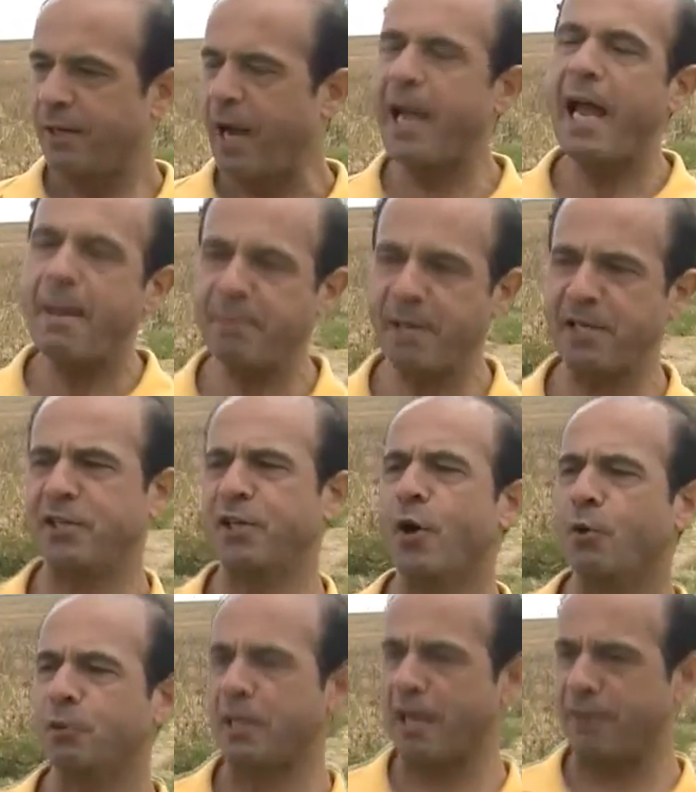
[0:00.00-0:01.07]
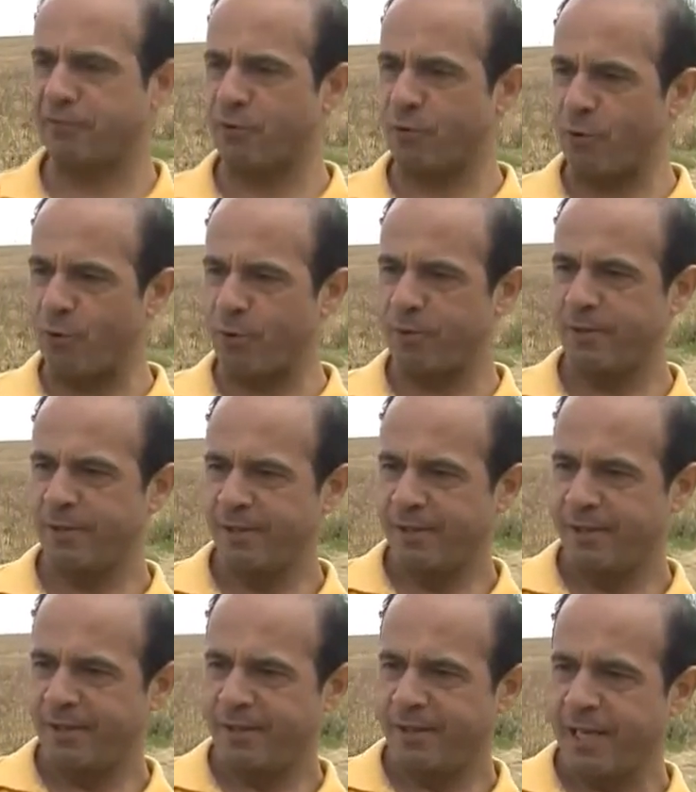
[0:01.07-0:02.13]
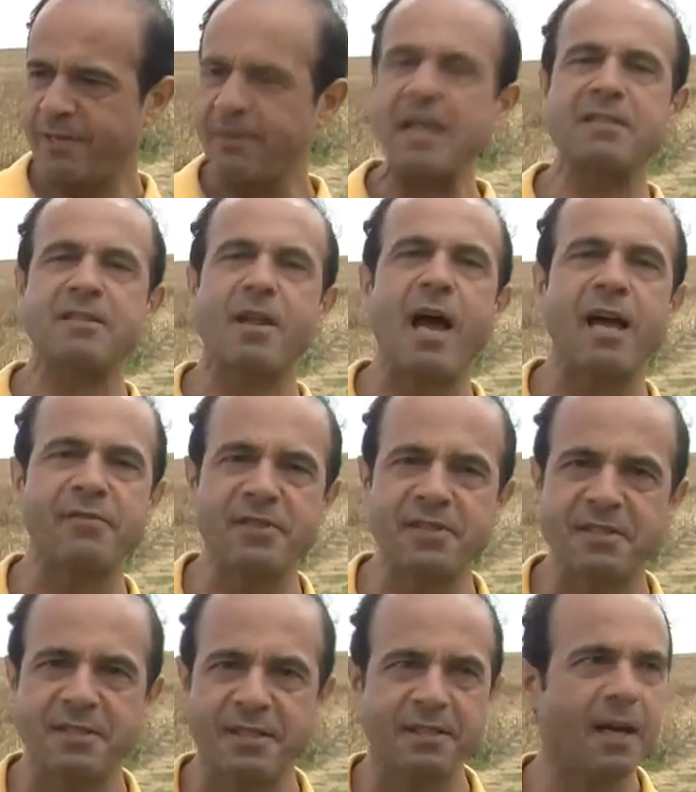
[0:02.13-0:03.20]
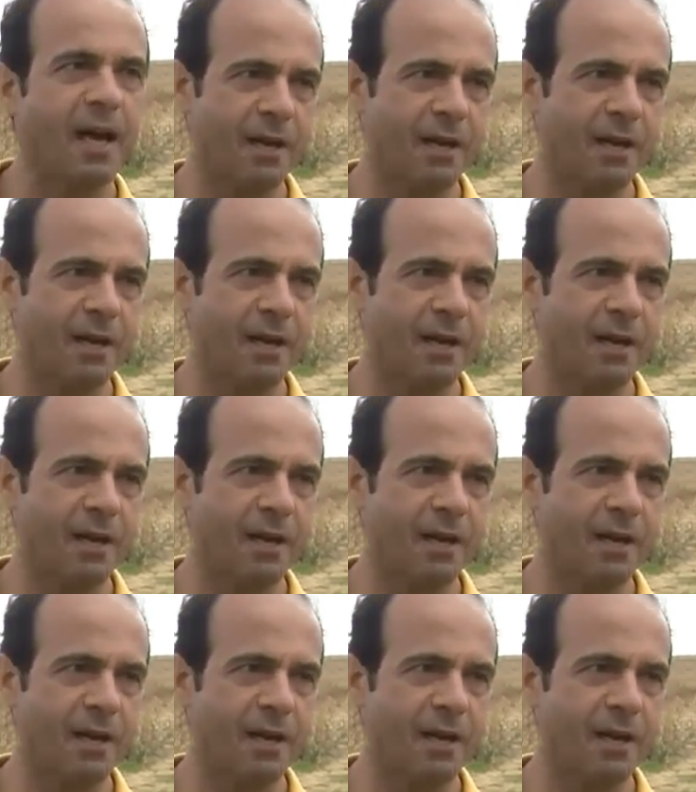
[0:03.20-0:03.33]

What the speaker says: I am getting old after all. And that's life, isn't it,